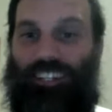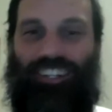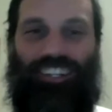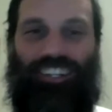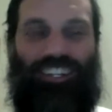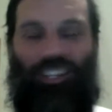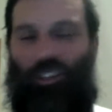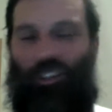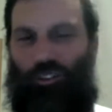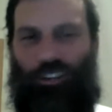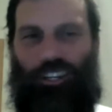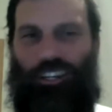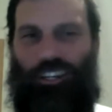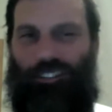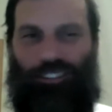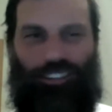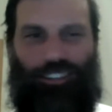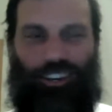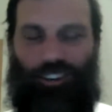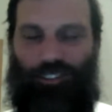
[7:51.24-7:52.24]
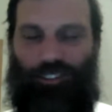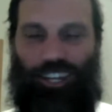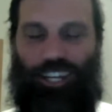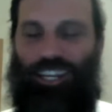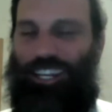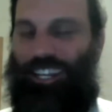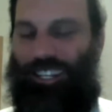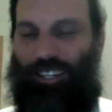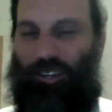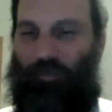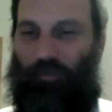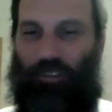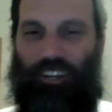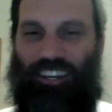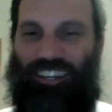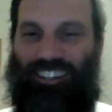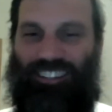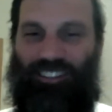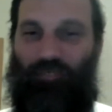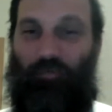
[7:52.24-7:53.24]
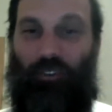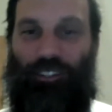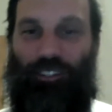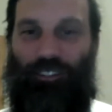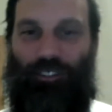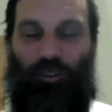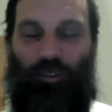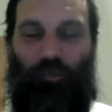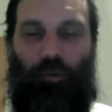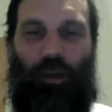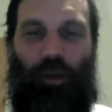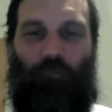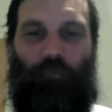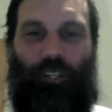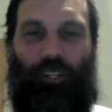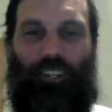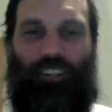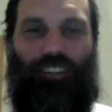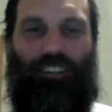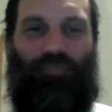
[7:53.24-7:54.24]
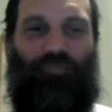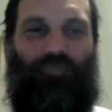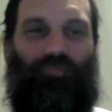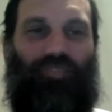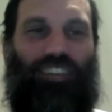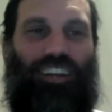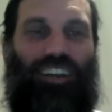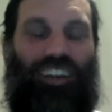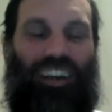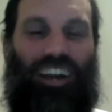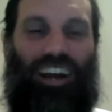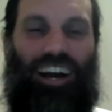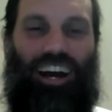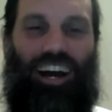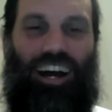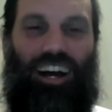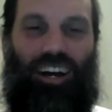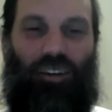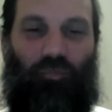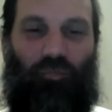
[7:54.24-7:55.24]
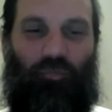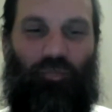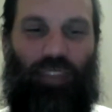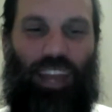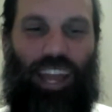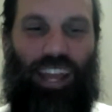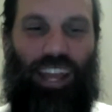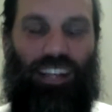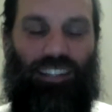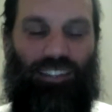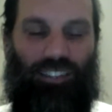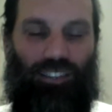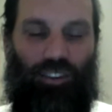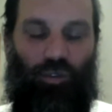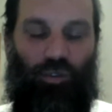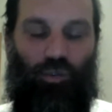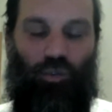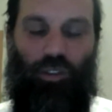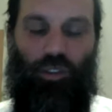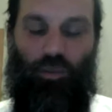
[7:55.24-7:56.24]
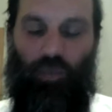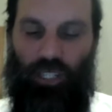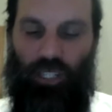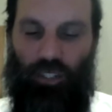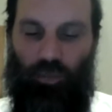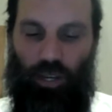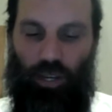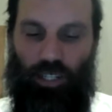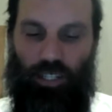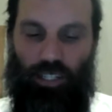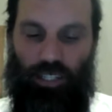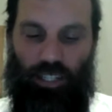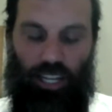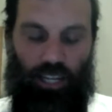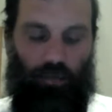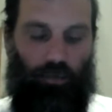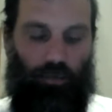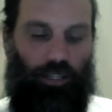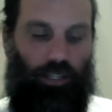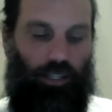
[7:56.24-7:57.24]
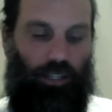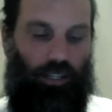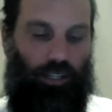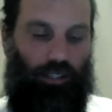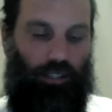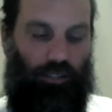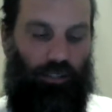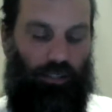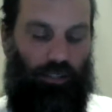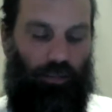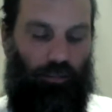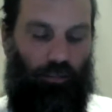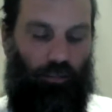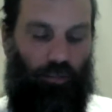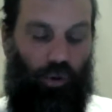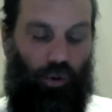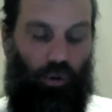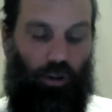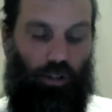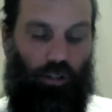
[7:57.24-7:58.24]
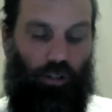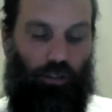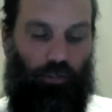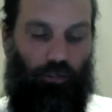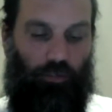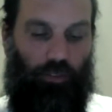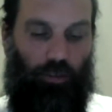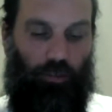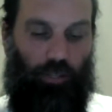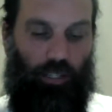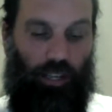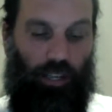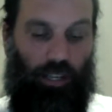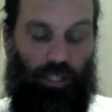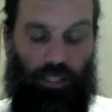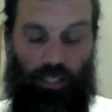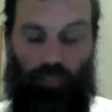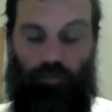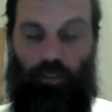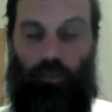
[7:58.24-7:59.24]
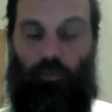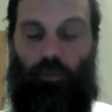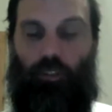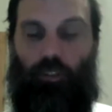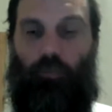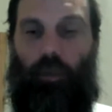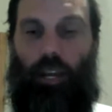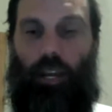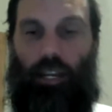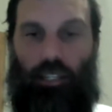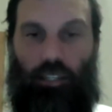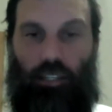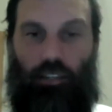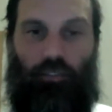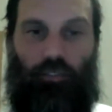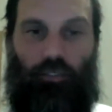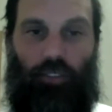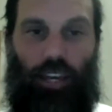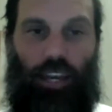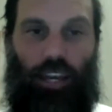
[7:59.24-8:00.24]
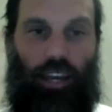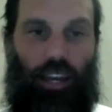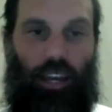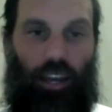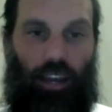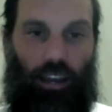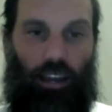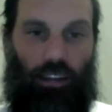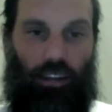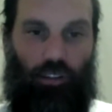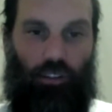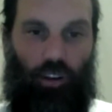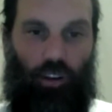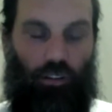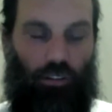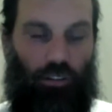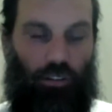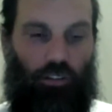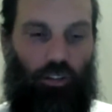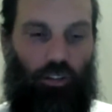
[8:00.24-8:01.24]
30 years ago, they didn't, because it wasn't so popular. And so the reason why sustainability is important from a scientific perspective, Charles, as you